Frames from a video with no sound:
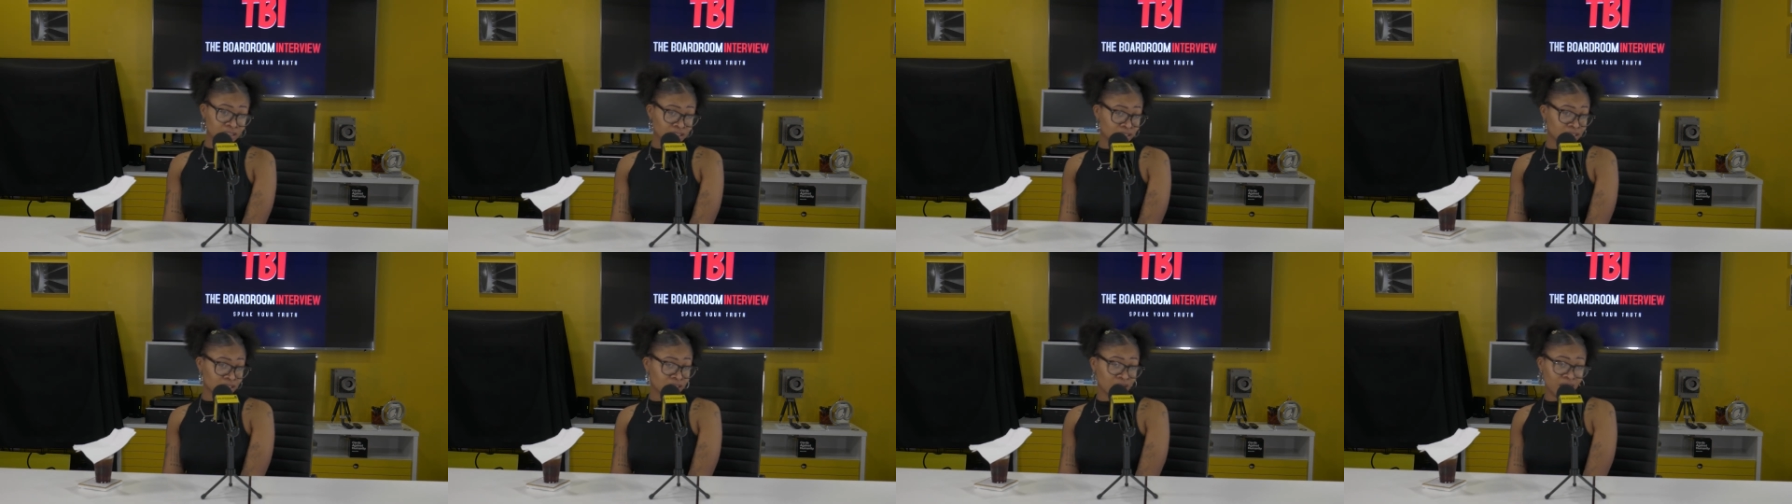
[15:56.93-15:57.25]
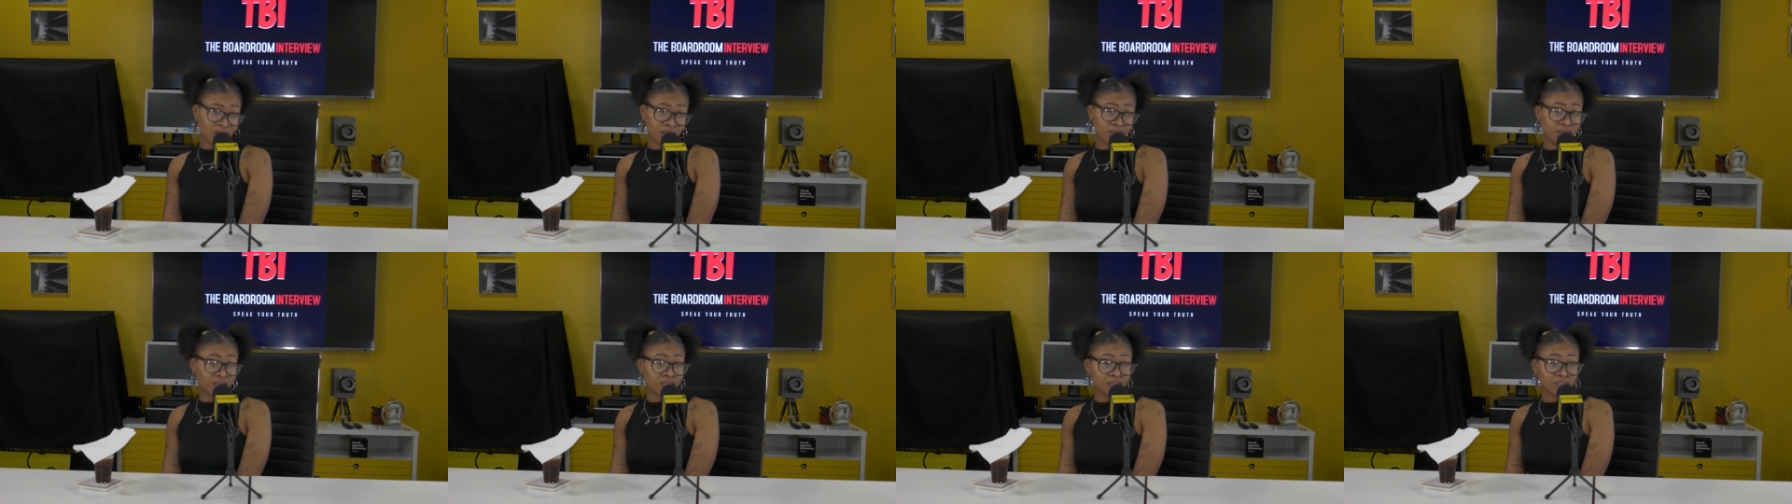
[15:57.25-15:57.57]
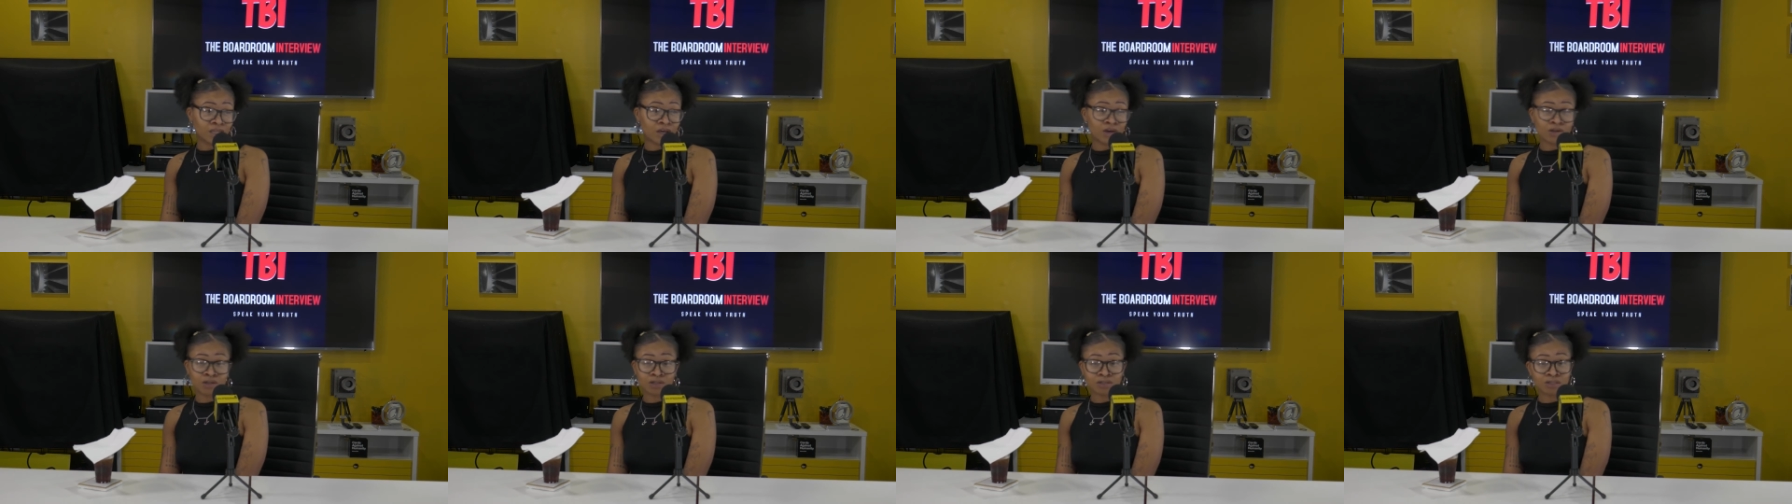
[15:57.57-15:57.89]
because I didn't get
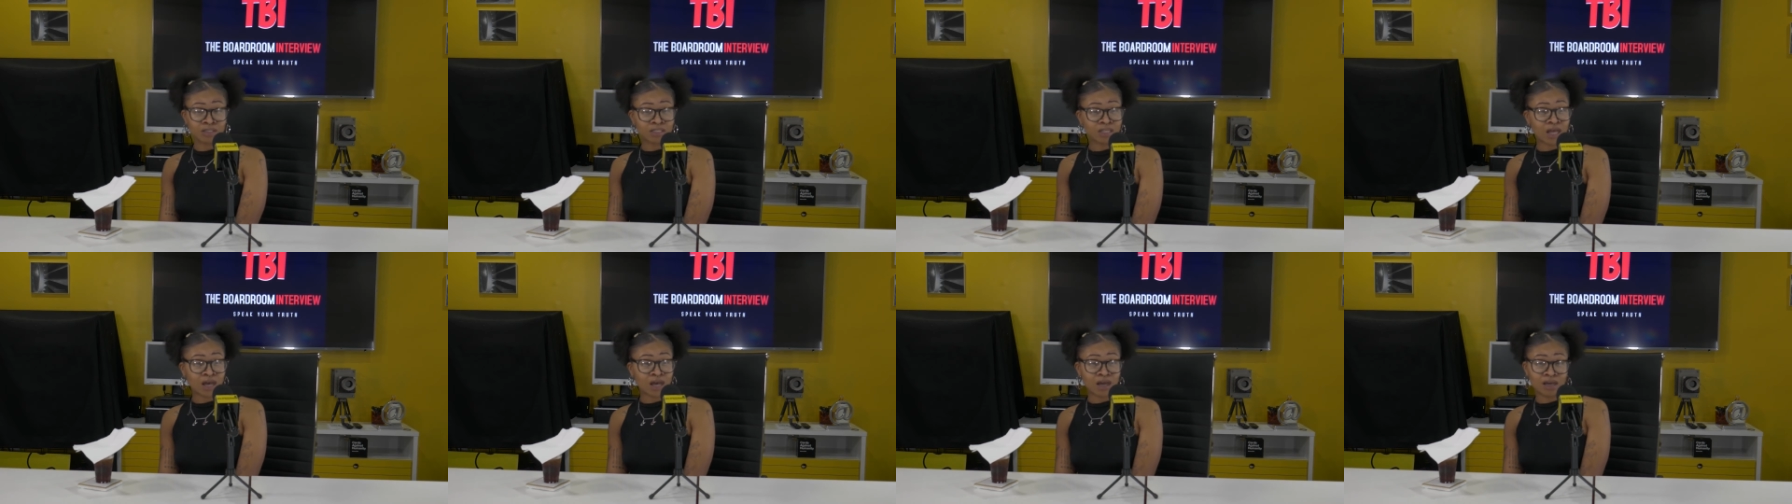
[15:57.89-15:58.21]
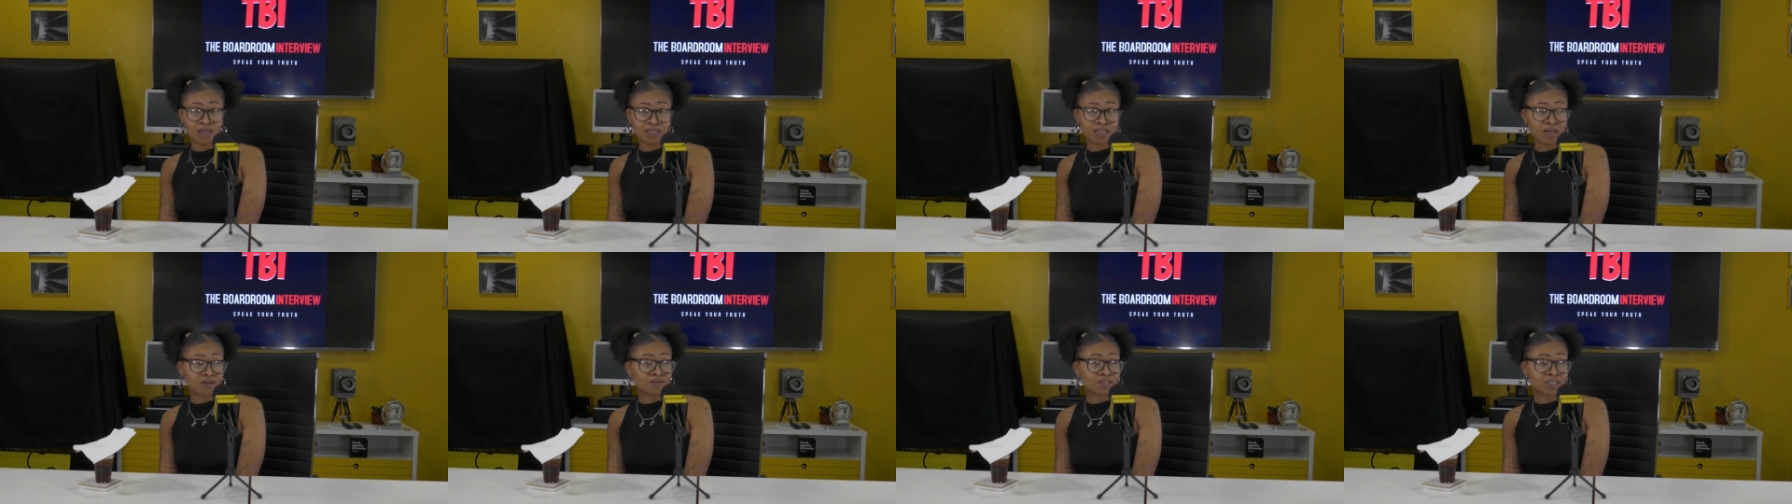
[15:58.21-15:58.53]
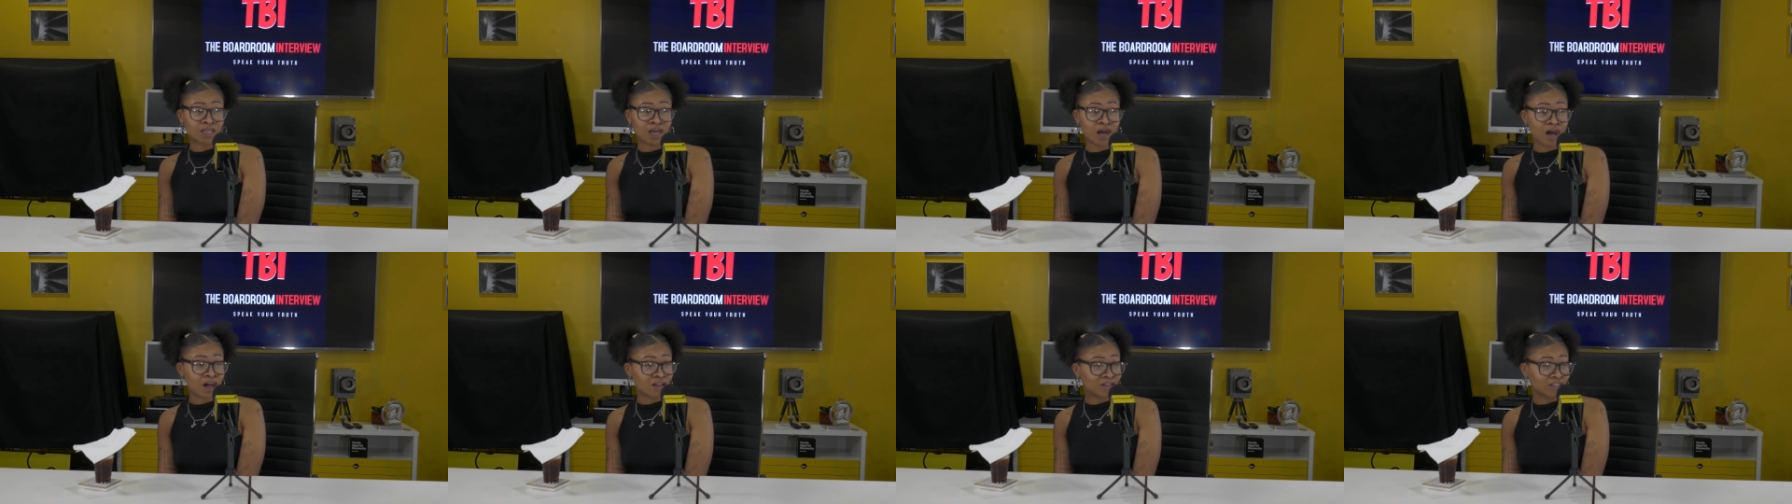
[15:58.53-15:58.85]
those because I was
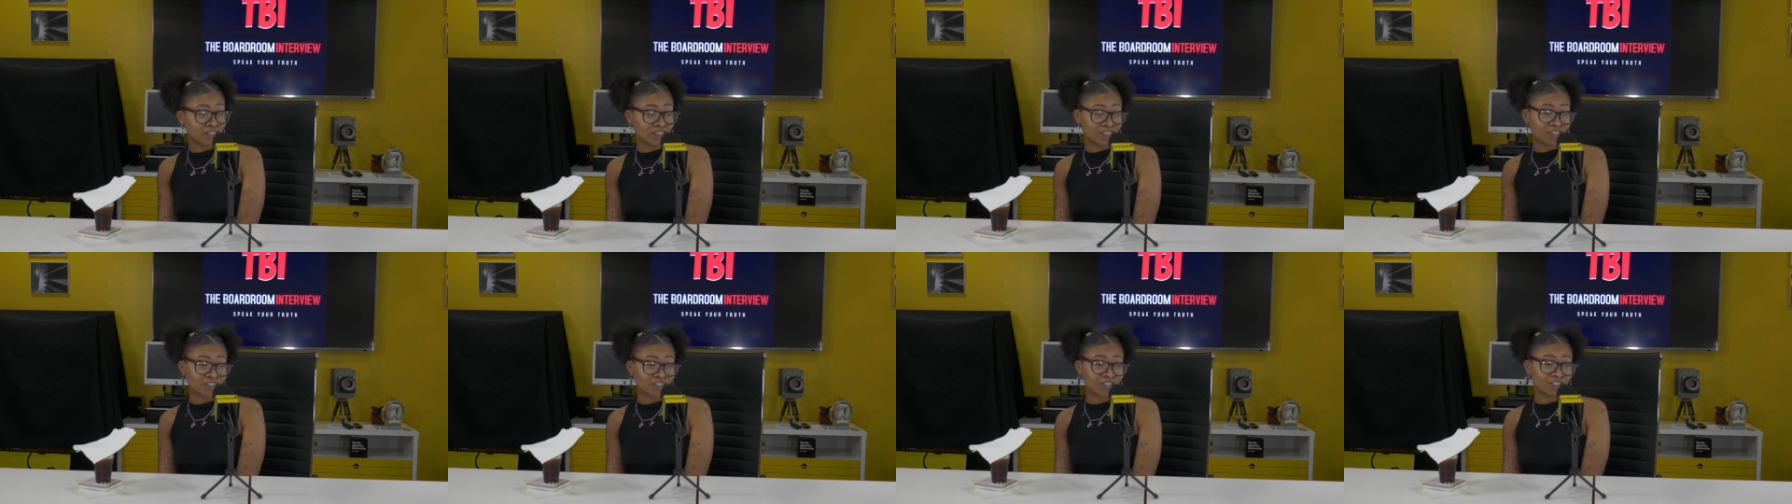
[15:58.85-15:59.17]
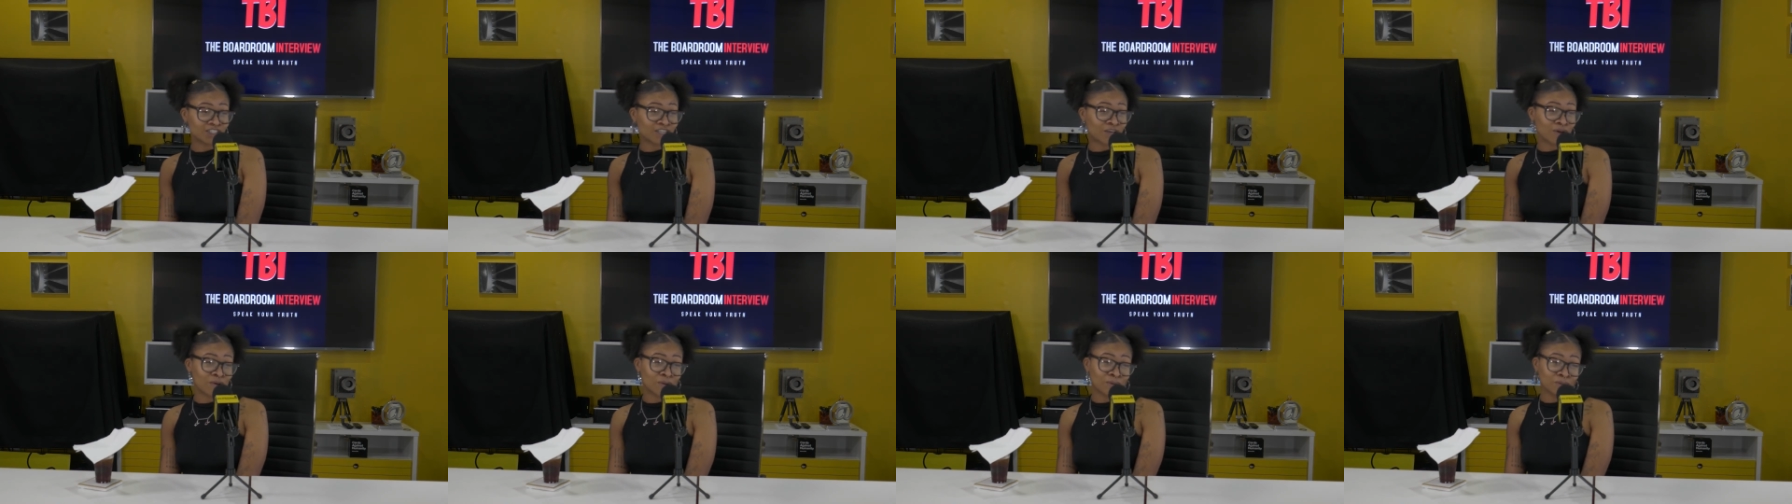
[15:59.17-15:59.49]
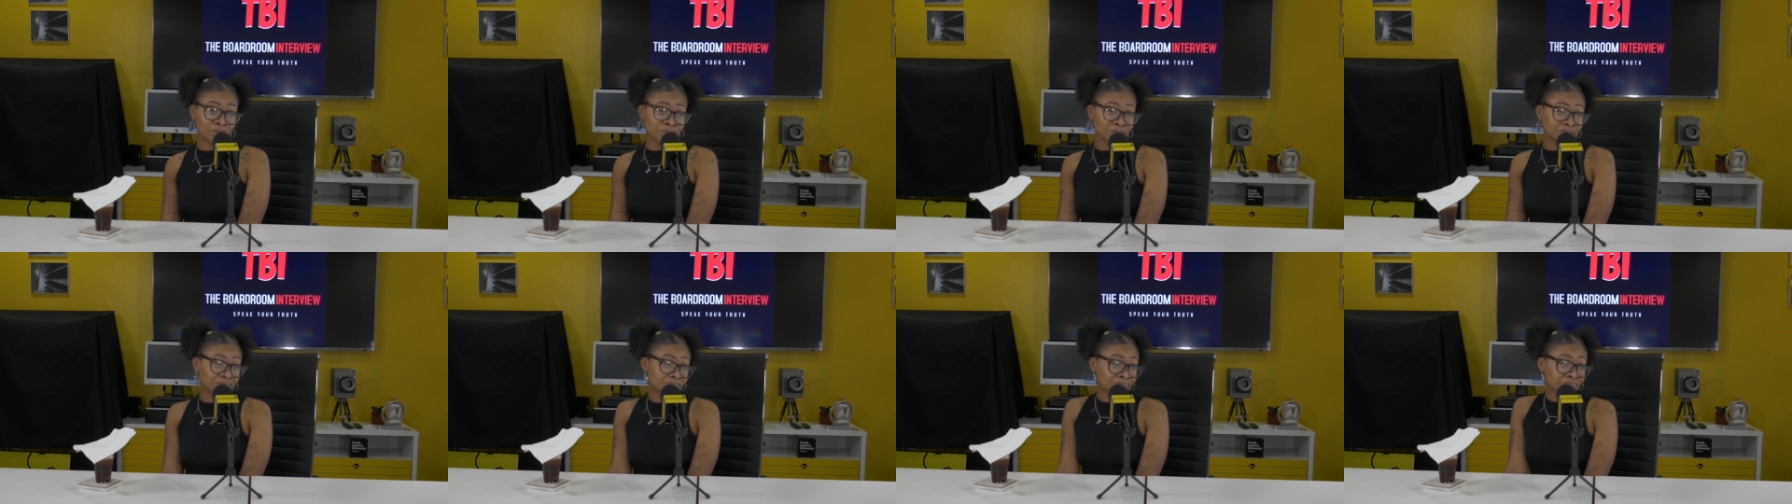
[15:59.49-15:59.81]
in college.
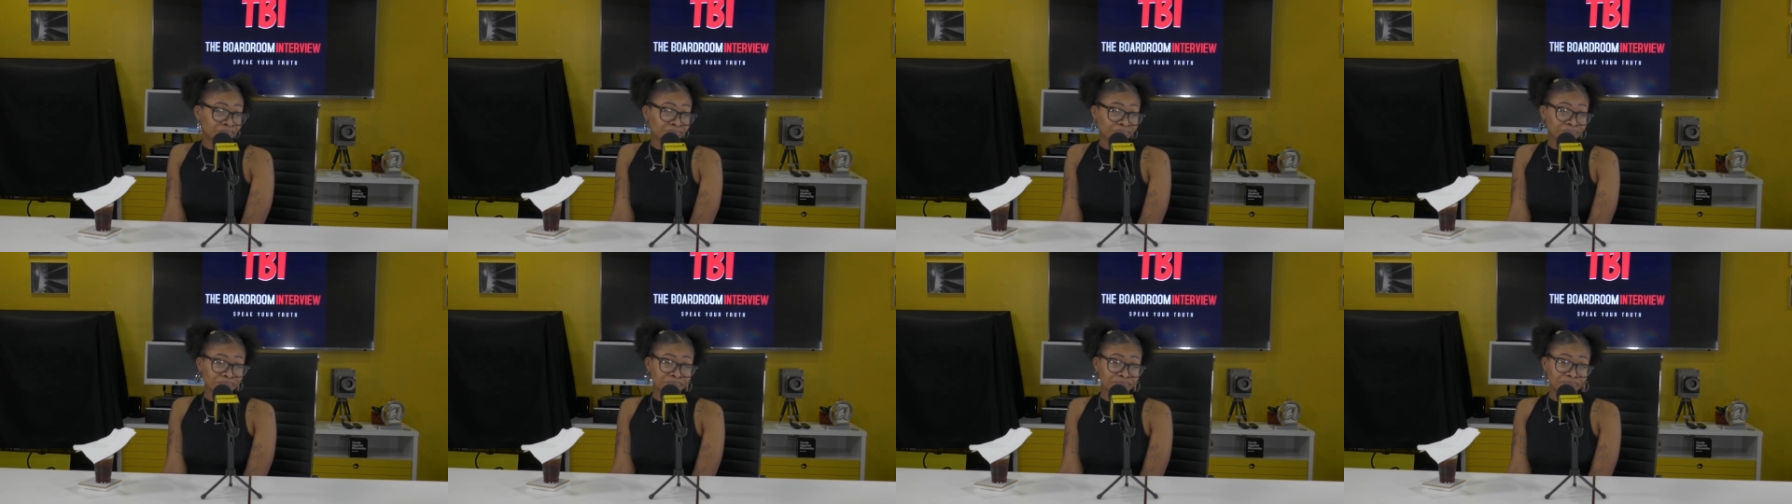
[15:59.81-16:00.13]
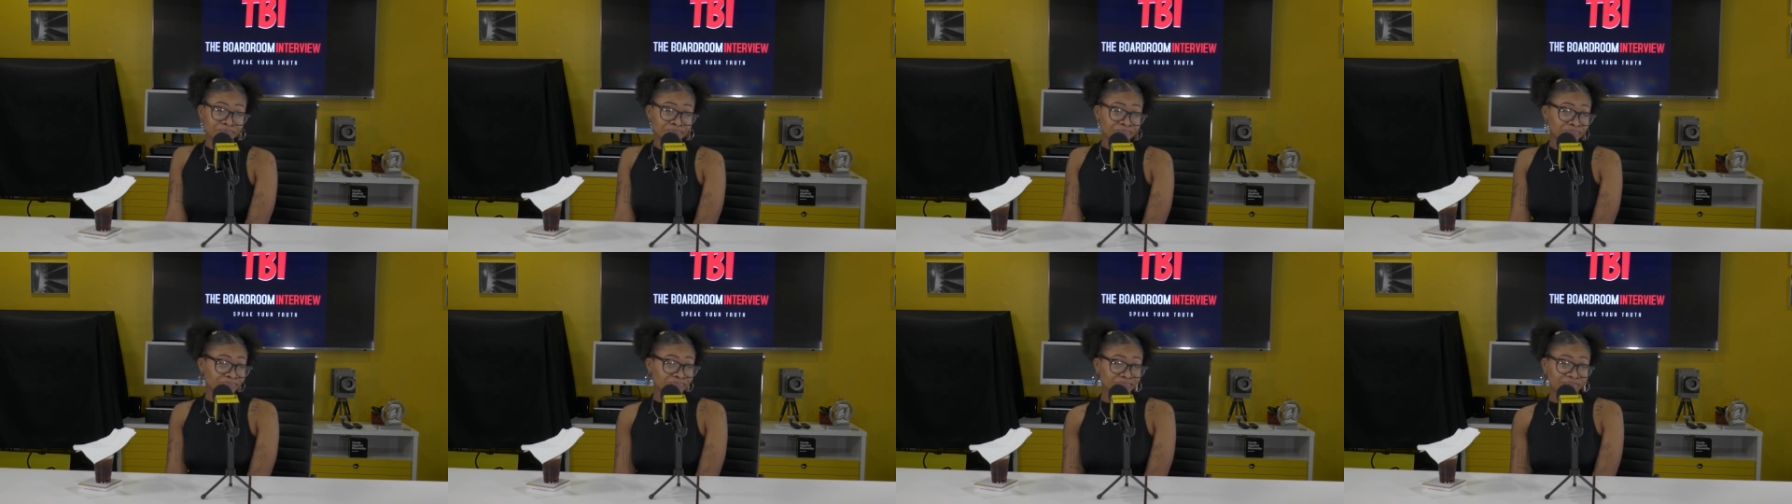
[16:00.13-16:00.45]
So, mm.